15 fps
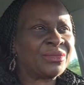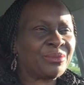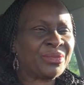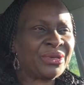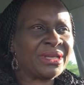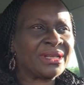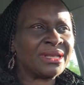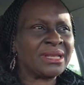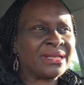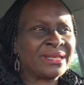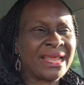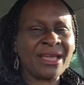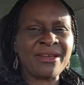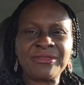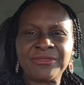Being
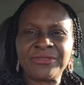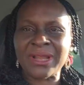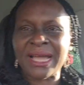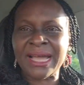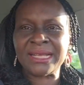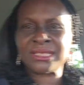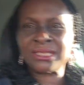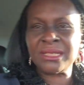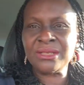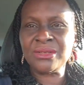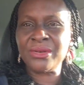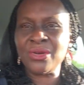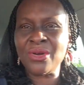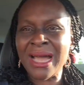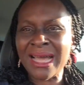day flight, you know,
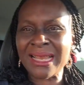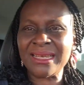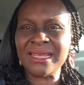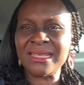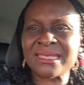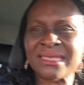you hardly